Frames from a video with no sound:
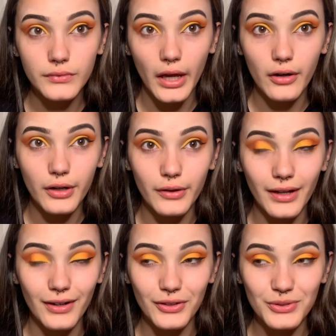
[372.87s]
I don't know, it
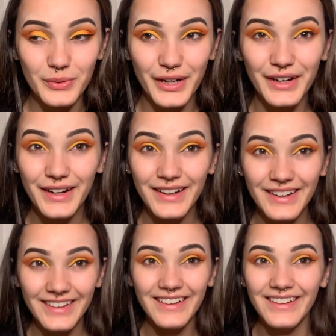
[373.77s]
kind of looks weird.
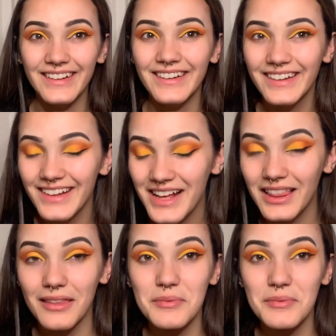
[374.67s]
Let